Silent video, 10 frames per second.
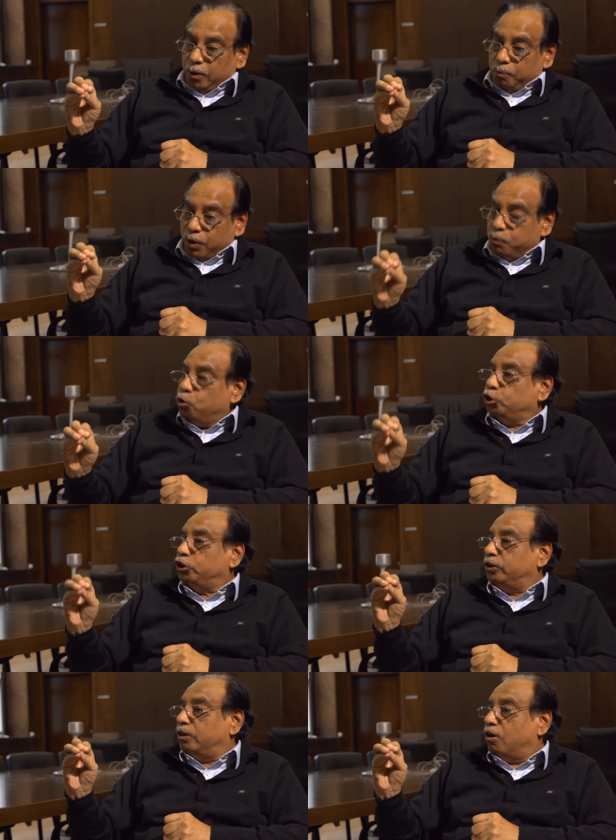
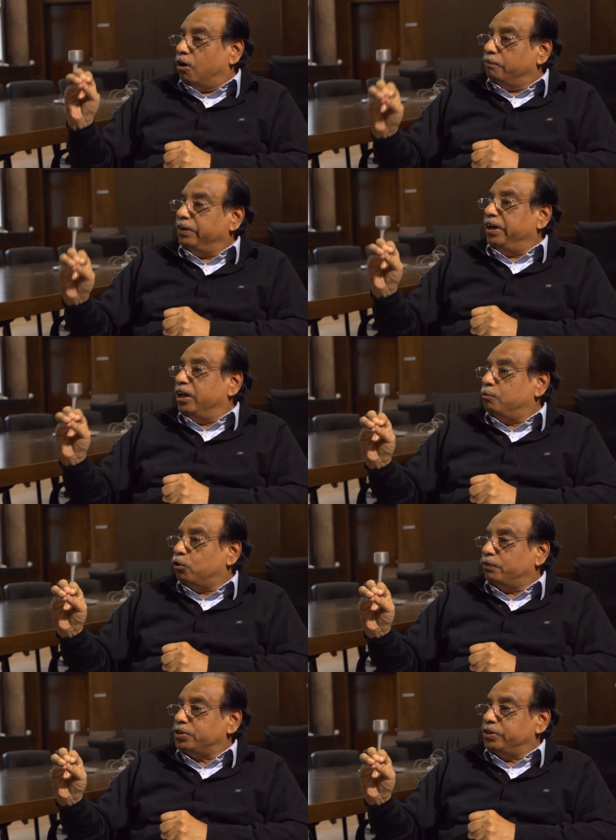proportion of Indian
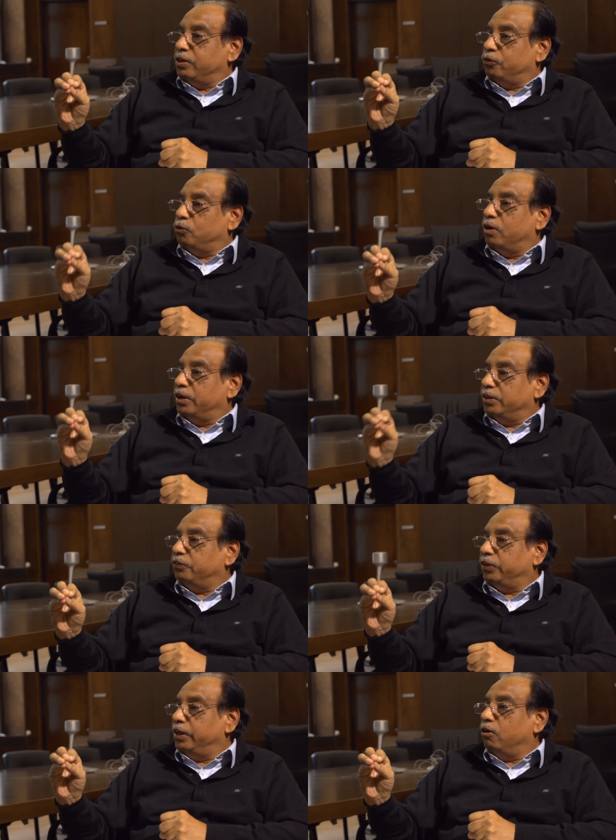professionals who are in the
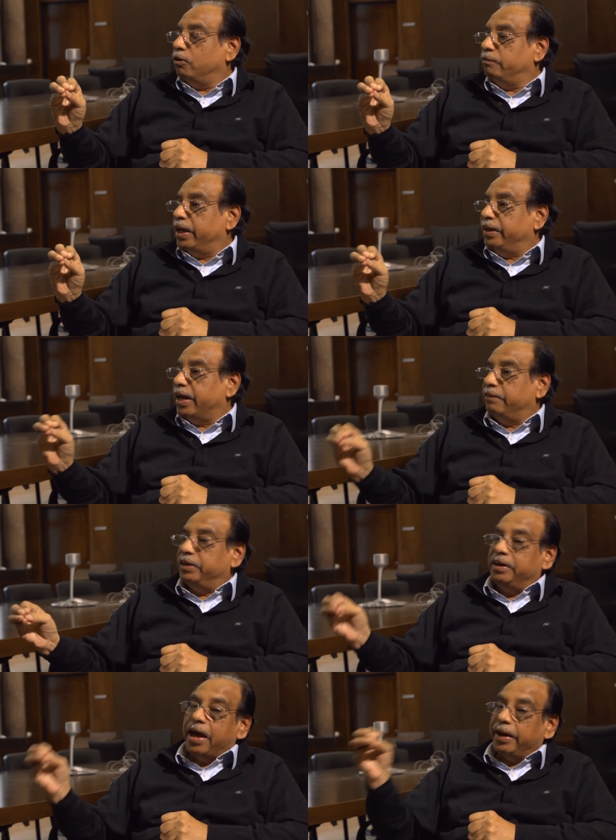Silicon Valley have
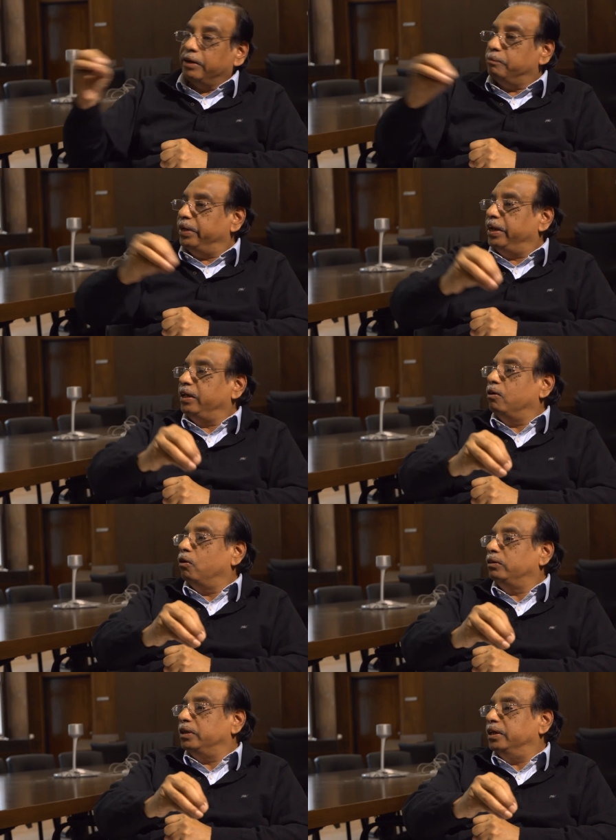a direct bearing
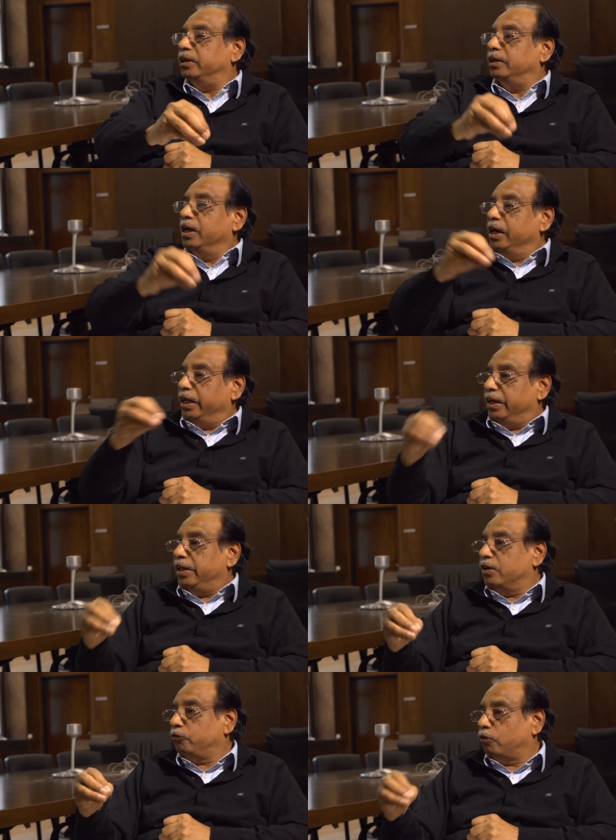on the
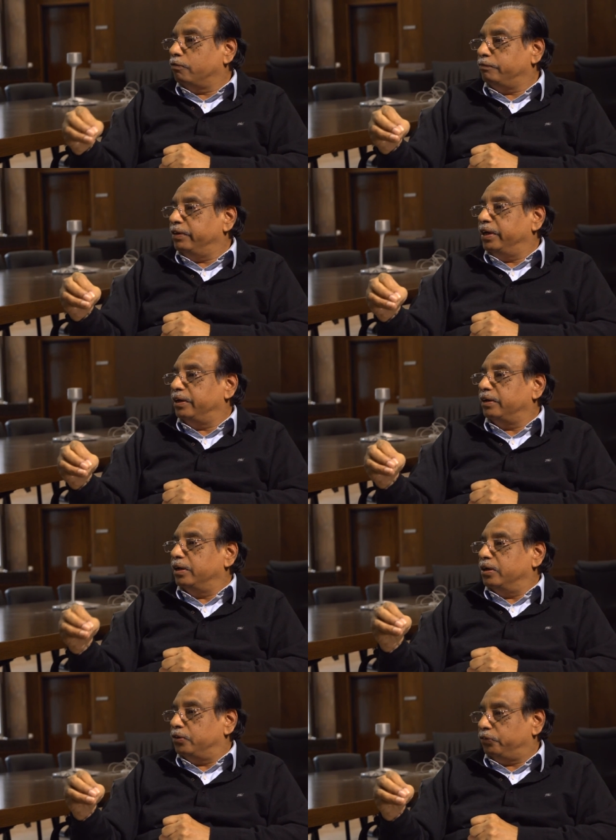India's software
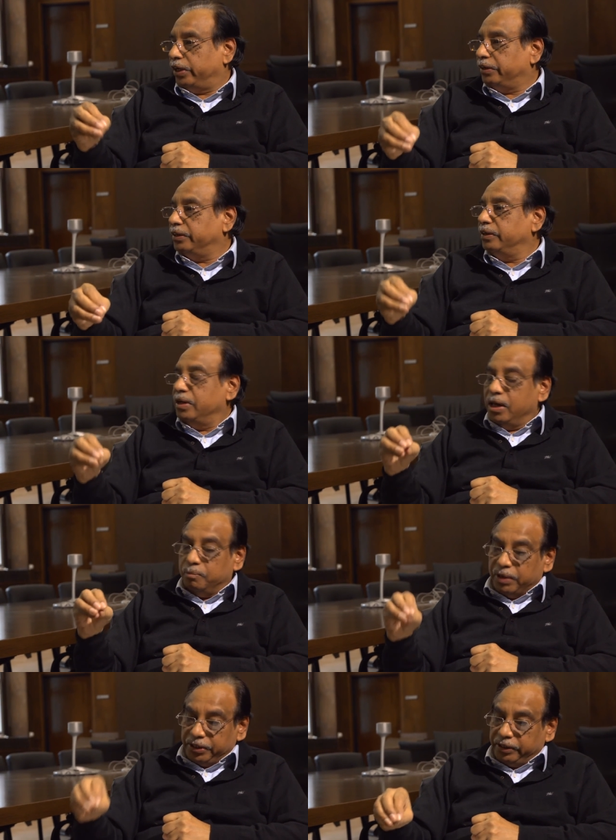sector,
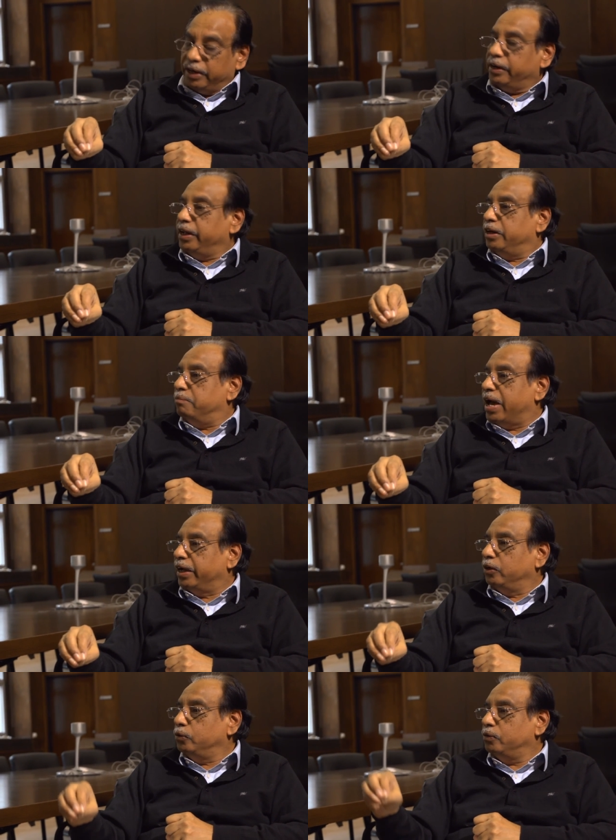particularly in
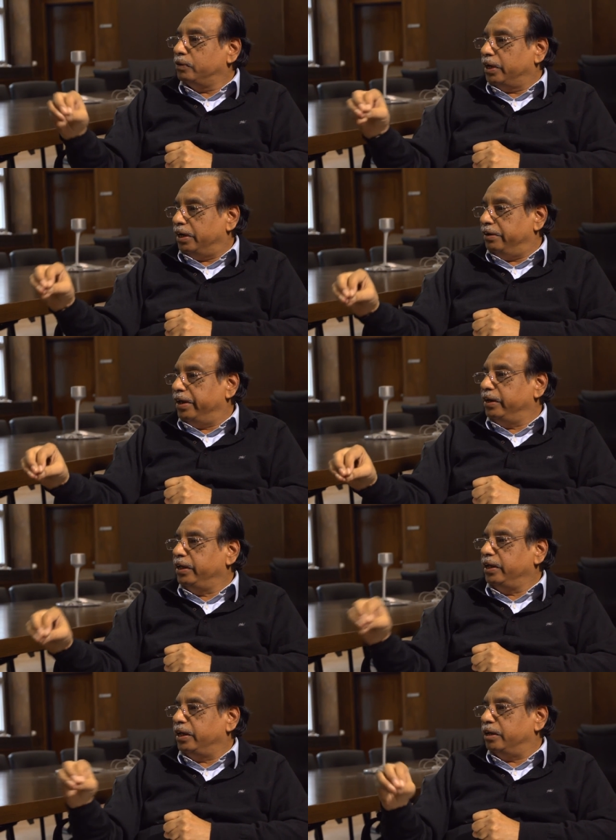Bangalore, in
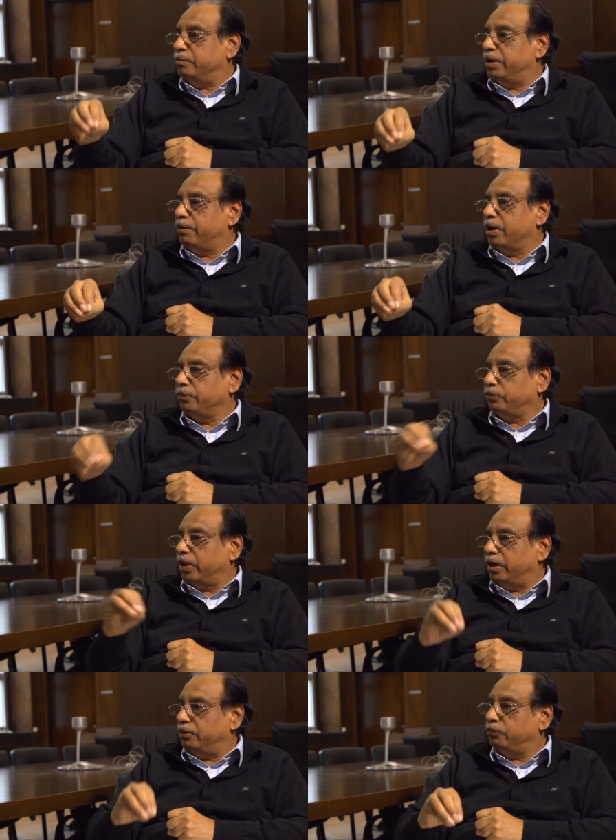Delhi, in Madras,
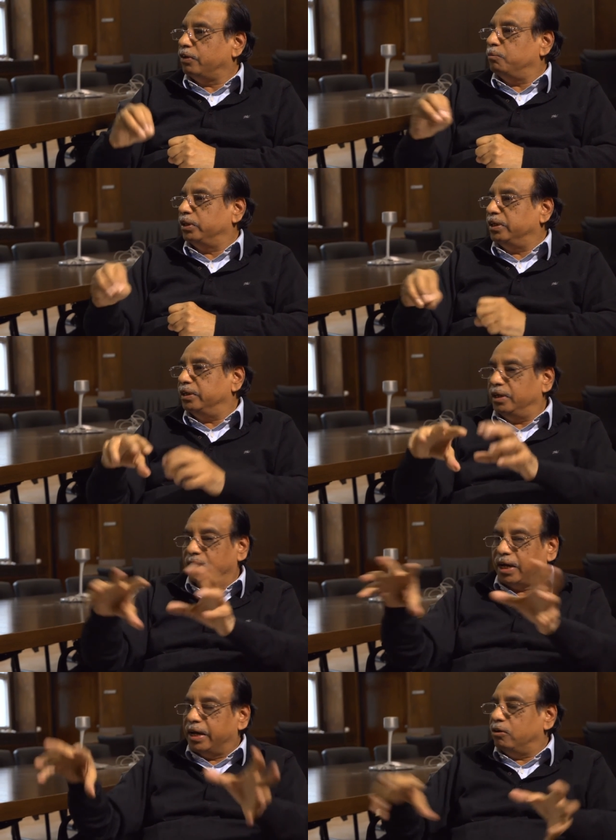and some other
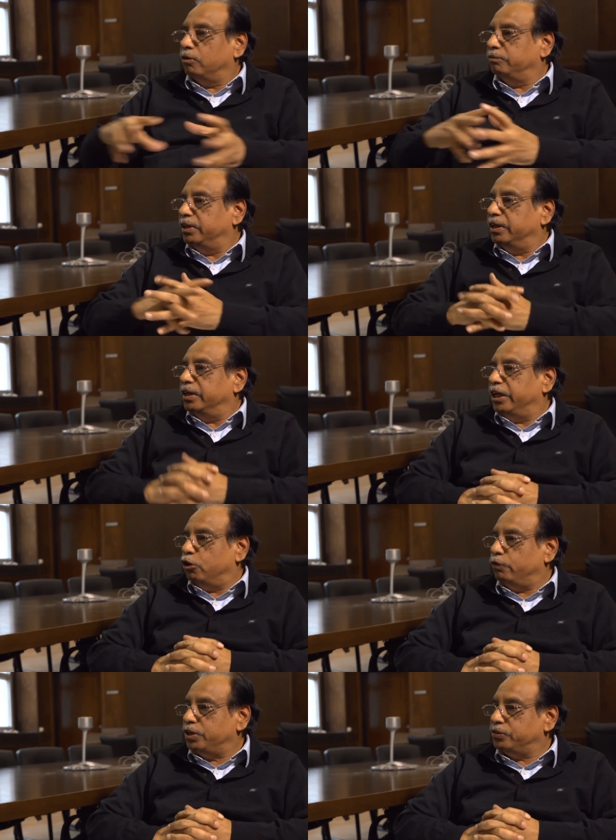kind of the
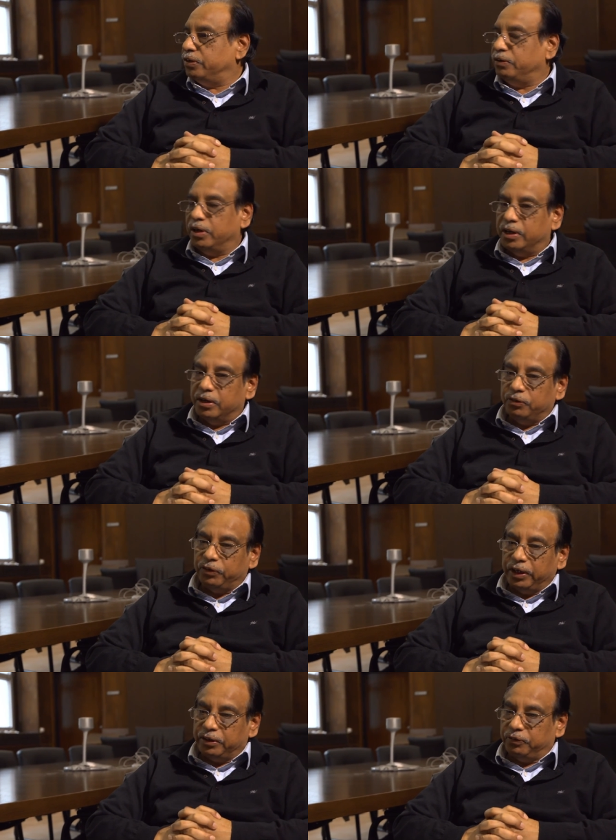innovation
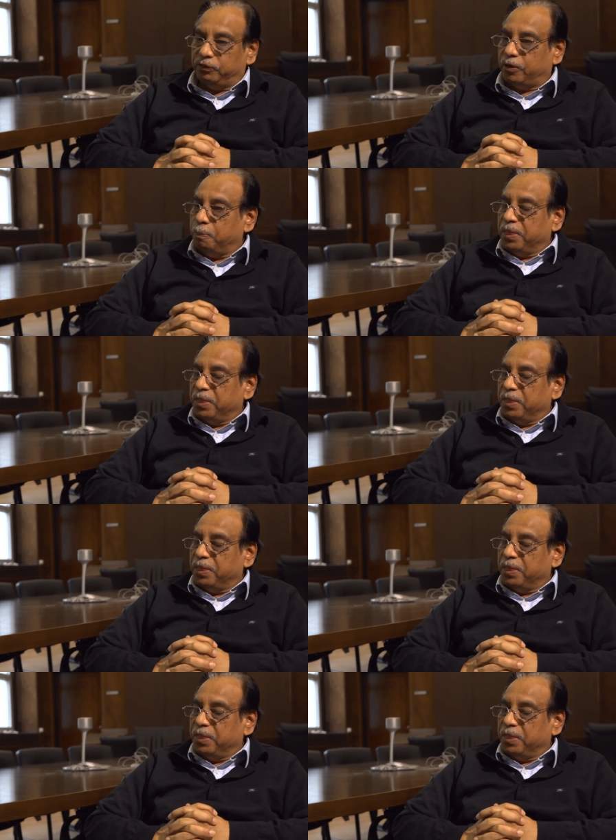sectors.